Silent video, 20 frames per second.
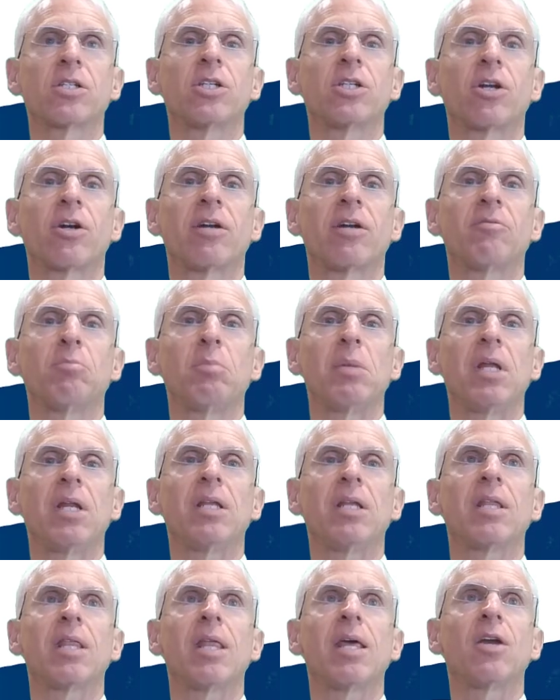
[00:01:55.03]
generative
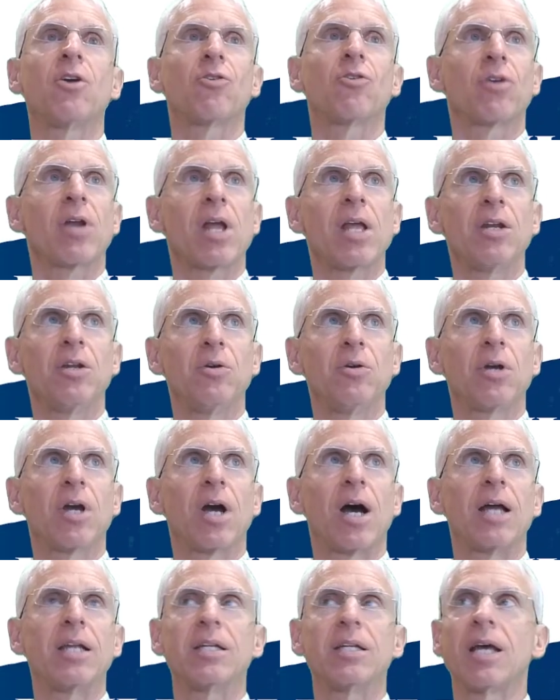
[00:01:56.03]
meaning that they create new
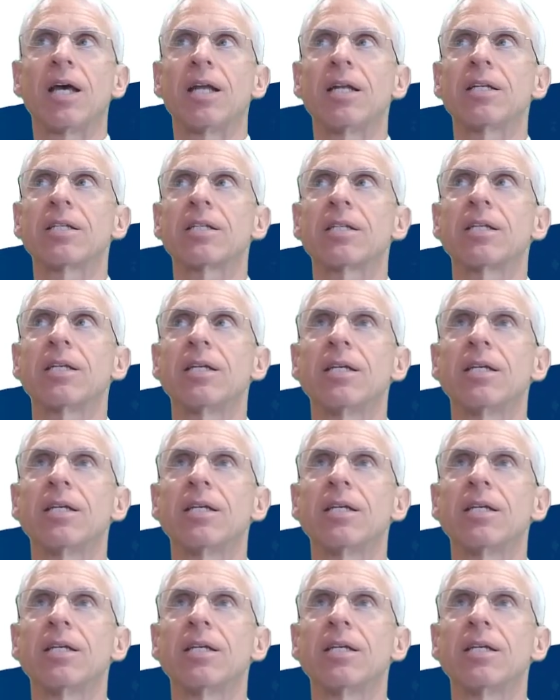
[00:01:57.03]
content.